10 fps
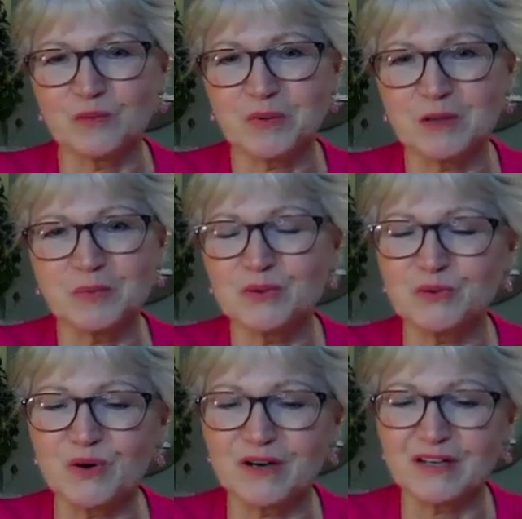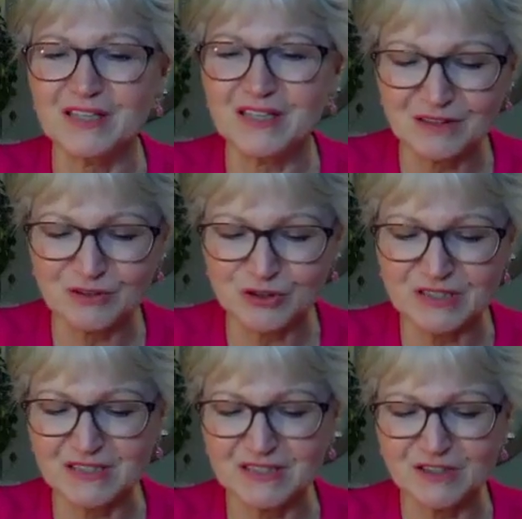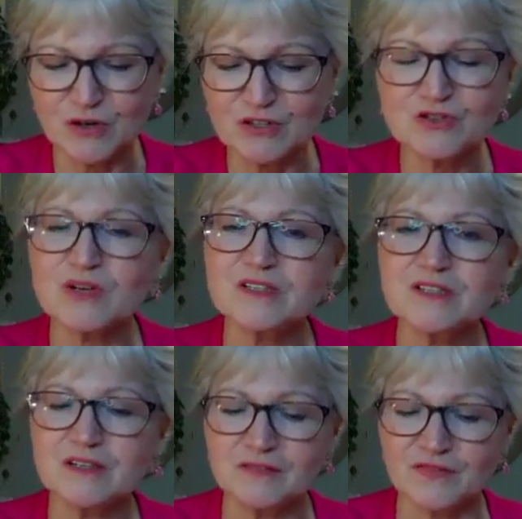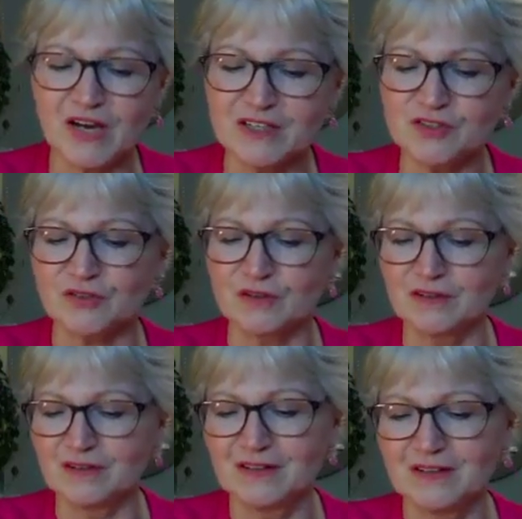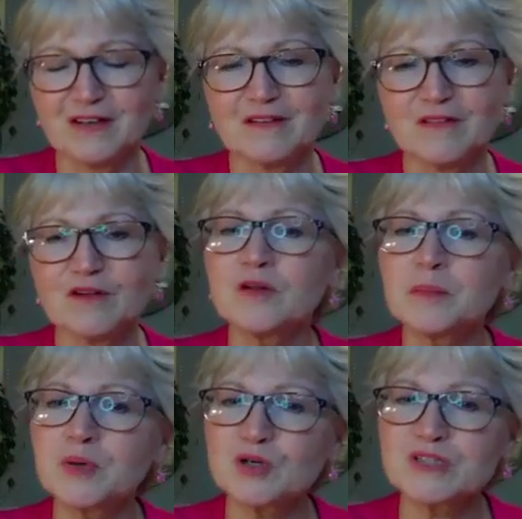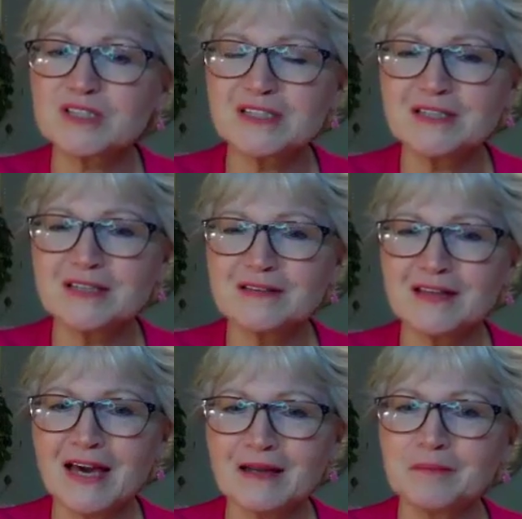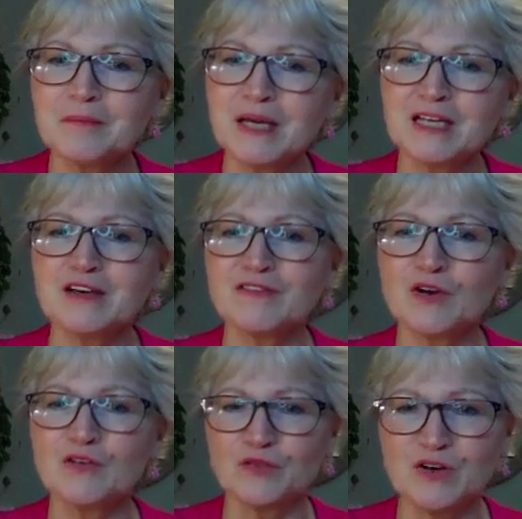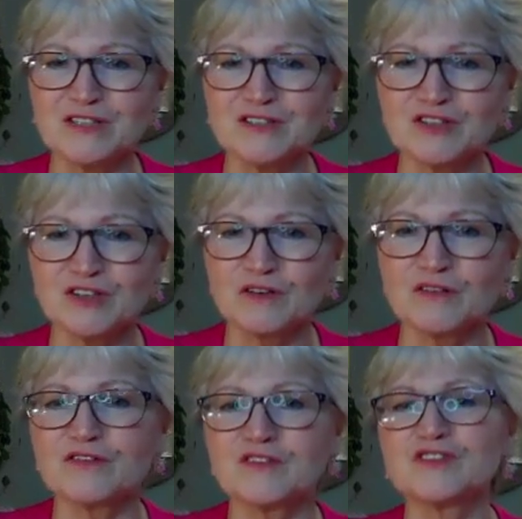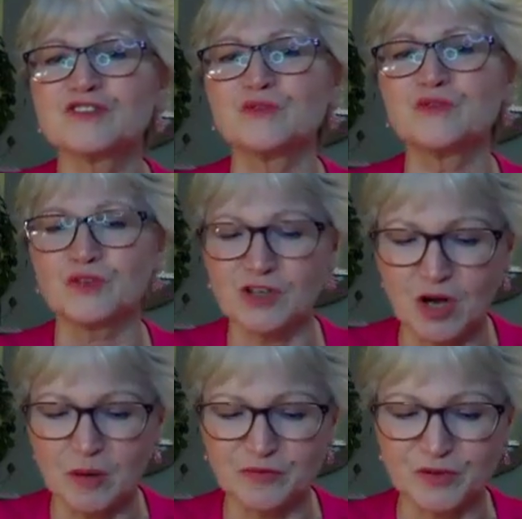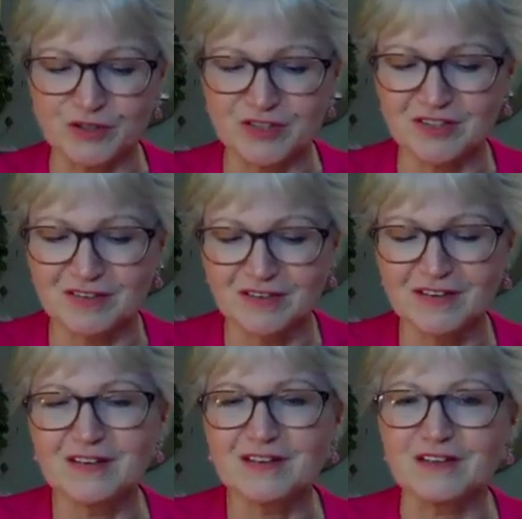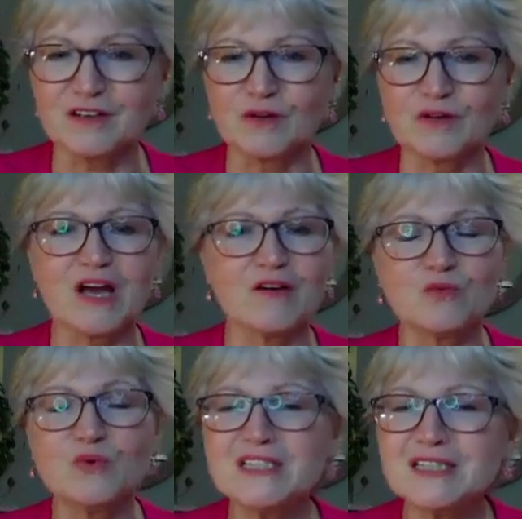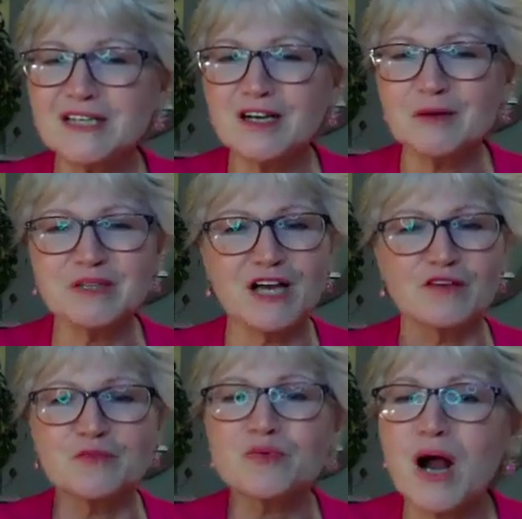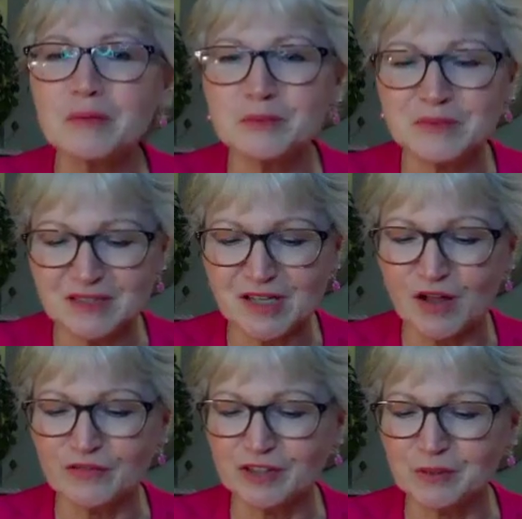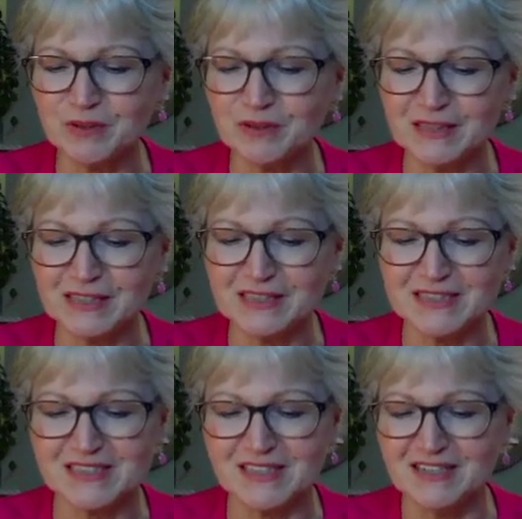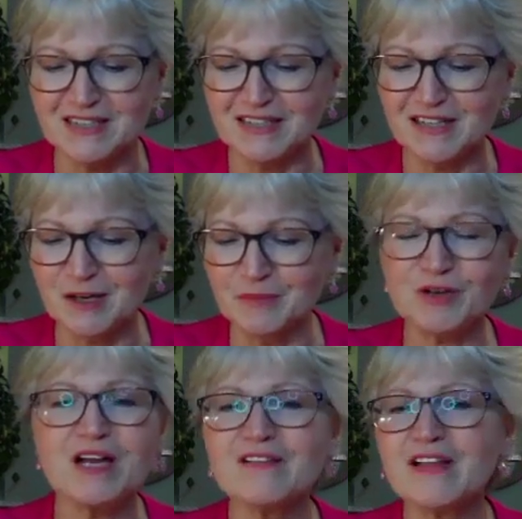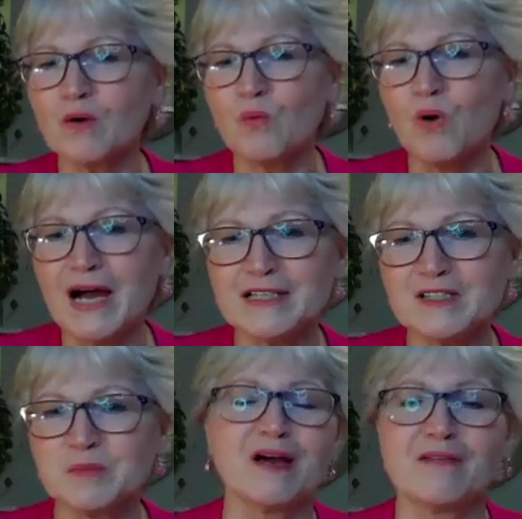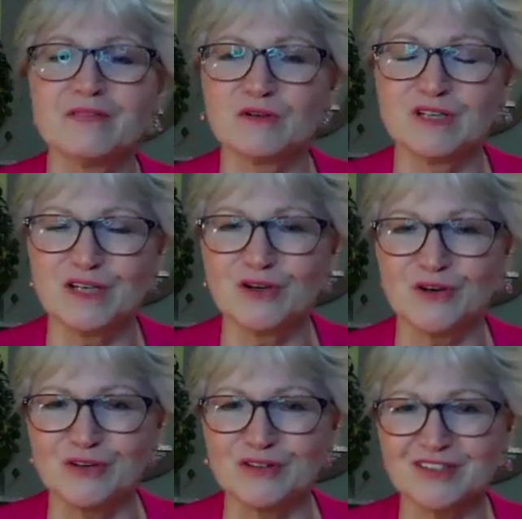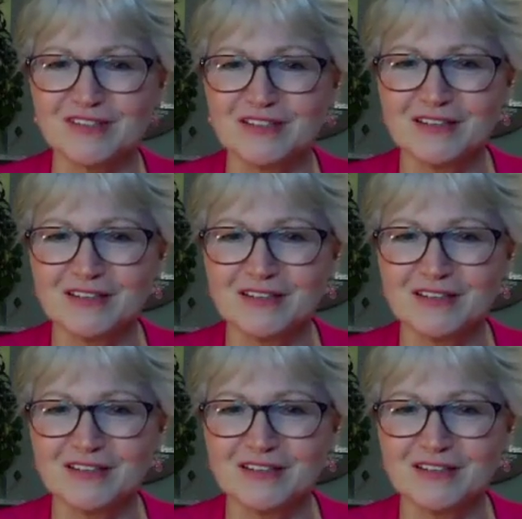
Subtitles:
people who are healers is they're a trusted advisor. They're the person that many of their friends turn to for comfort. They have wisdom, they have problem solving abilities. They're kind of like wise beyond their years.